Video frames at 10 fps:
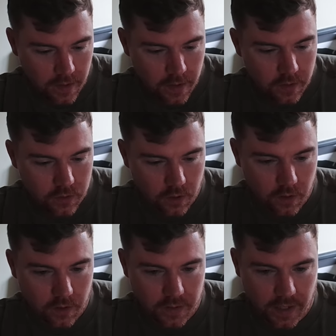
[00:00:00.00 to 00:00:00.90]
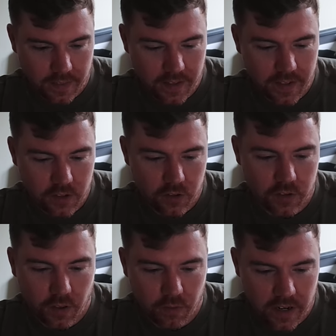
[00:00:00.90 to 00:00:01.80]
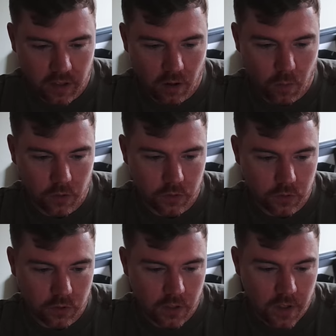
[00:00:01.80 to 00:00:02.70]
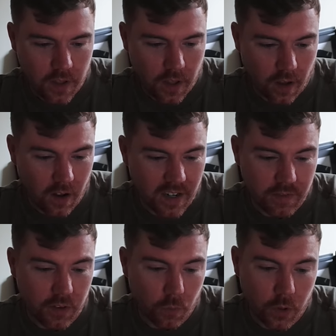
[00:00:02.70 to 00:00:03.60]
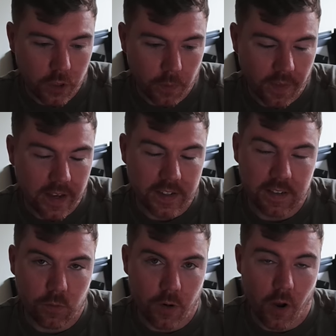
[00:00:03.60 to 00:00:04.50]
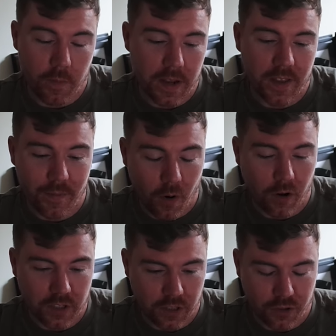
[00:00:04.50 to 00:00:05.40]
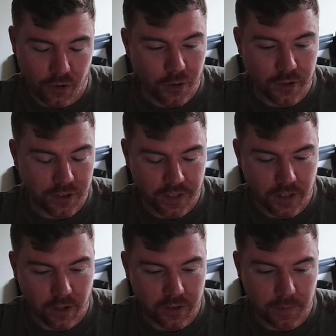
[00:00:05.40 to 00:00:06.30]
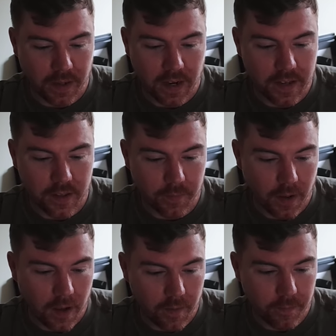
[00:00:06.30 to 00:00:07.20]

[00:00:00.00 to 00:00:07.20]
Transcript: So yeah, these Sunday 3 o'clock ones aren't even the worst, but they seem to annoy me the most. I just don't understand the logic behind them.